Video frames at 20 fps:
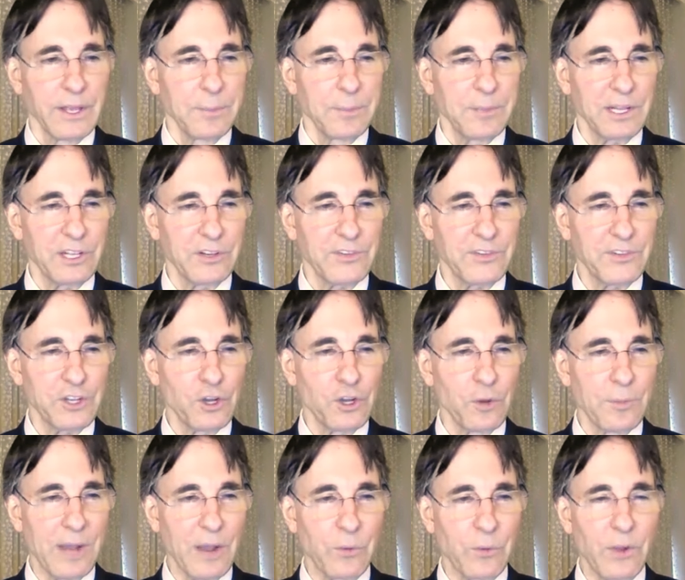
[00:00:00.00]
Because if you go
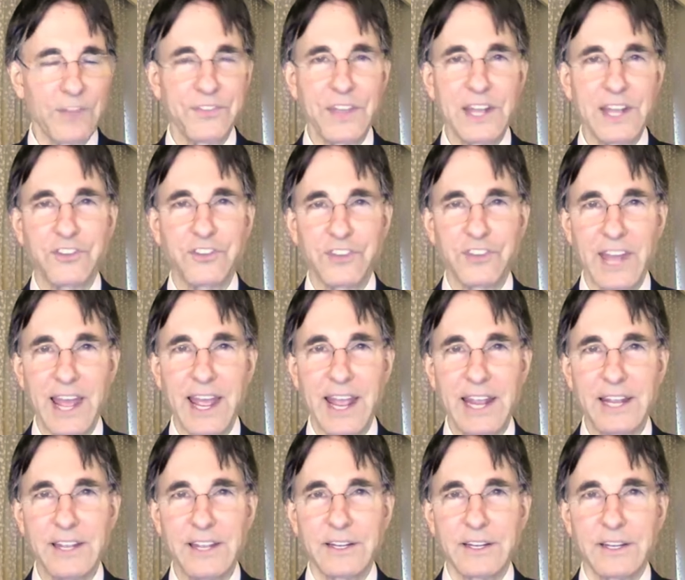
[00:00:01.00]
by what they
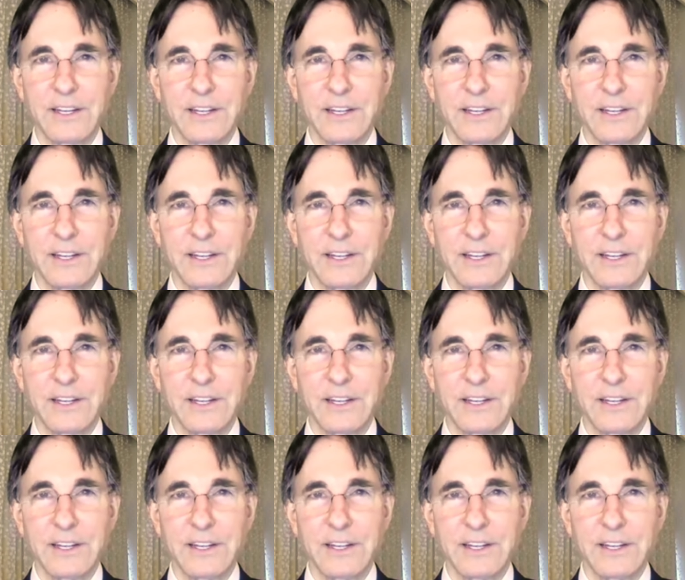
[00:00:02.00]
say,